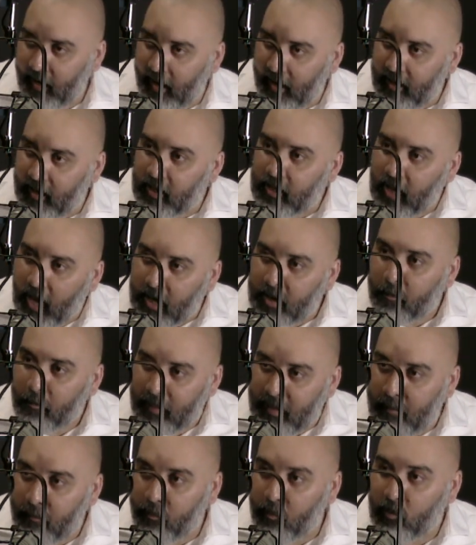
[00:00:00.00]
And a lot of
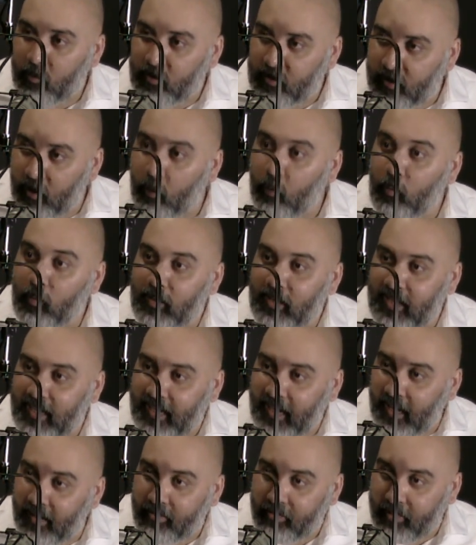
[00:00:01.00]
people don't
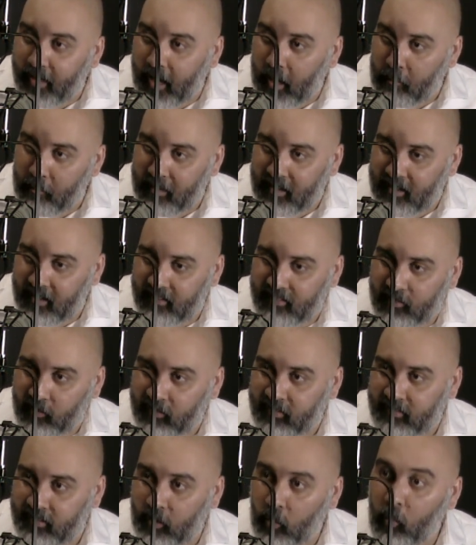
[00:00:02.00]
get that because they're
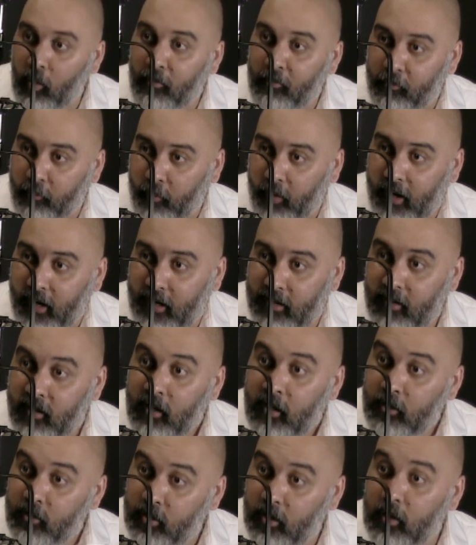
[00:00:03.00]
so afraid
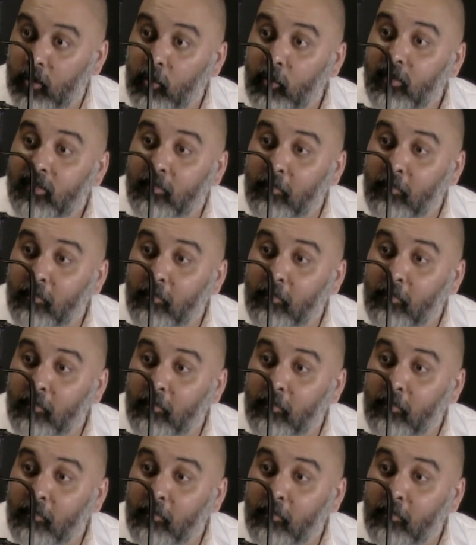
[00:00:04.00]
to lose